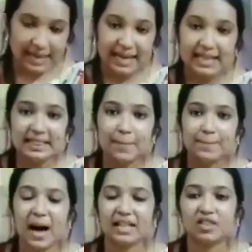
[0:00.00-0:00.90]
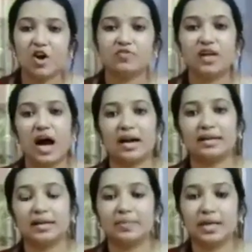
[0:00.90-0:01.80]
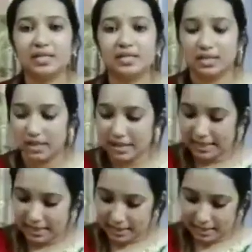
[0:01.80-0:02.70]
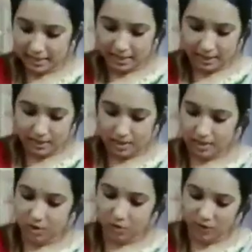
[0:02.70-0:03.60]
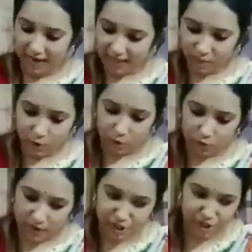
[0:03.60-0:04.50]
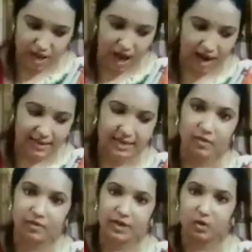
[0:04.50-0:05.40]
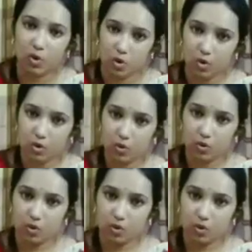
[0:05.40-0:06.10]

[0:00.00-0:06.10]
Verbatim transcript: in the path of the hunter means the way through which the hunter will go